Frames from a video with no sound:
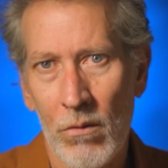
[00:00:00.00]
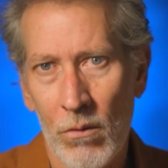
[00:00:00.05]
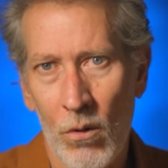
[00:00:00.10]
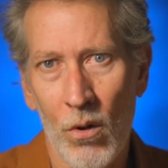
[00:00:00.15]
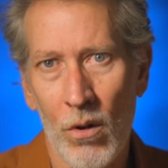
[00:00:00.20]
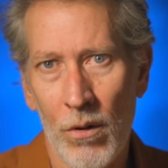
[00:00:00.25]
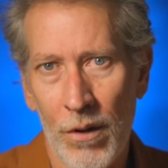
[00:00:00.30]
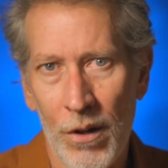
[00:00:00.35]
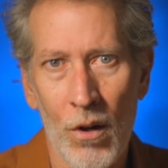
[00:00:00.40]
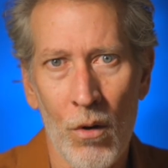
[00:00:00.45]

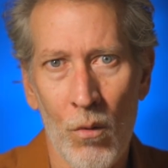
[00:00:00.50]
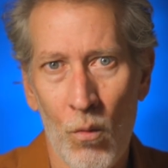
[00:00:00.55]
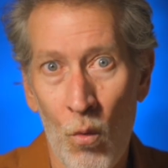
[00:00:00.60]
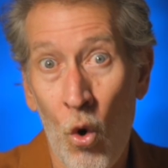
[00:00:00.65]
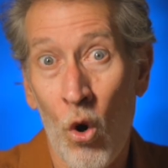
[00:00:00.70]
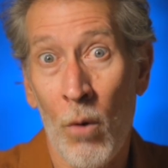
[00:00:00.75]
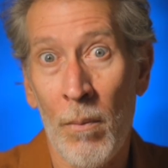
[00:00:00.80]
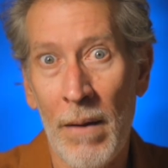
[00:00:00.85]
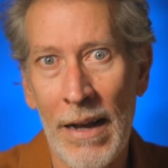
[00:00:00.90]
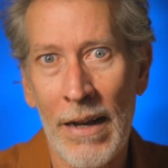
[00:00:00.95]
or,
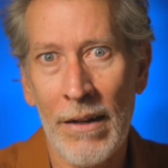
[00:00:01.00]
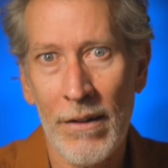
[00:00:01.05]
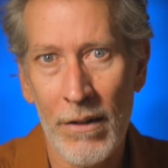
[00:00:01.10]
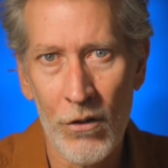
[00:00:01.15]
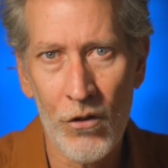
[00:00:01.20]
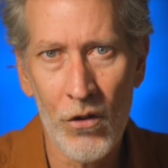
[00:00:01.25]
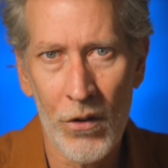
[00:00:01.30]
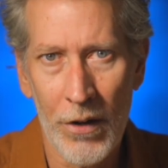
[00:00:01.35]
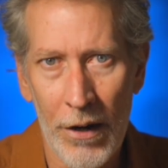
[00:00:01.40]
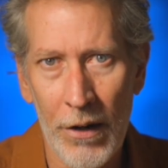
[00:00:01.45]
warband
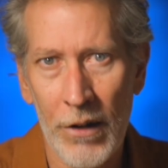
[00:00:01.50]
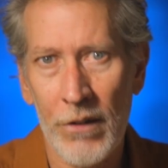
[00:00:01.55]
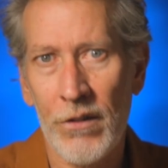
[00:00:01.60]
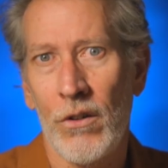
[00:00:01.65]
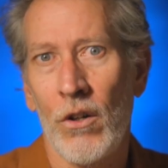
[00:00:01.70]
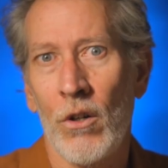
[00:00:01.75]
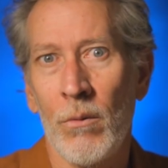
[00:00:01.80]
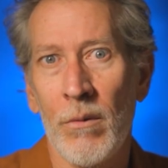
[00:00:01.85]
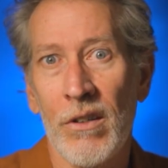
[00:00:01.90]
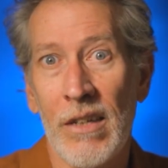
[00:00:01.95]
in generic
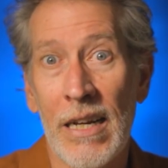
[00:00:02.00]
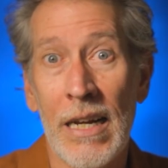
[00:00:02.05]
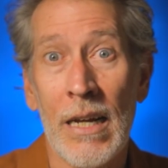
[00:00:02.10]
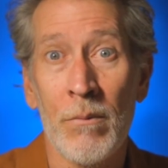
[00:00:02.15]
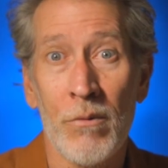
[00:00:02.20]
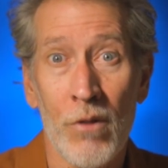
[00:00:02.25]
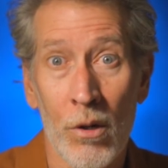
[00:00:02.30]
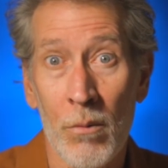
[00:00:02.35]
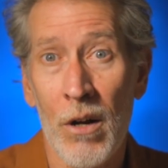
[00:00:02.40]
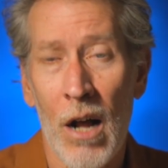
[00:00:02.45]
skirmish
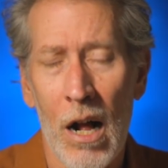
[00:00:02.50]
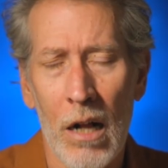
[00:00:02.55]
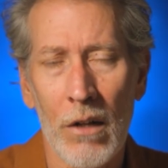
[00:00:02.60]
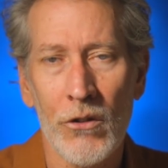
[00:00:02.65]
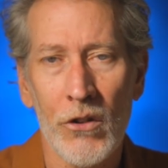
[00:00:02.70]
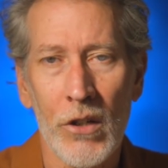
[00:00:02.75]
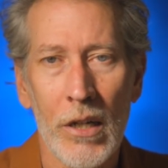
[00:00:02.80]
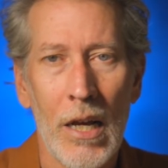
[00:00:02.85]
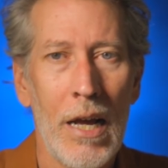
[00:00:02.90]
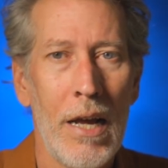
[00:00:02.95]
game
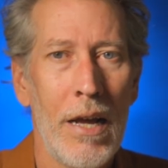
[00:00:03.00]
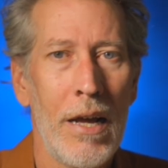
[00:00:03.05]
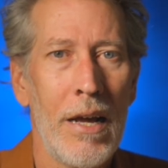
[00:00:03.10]
terminology.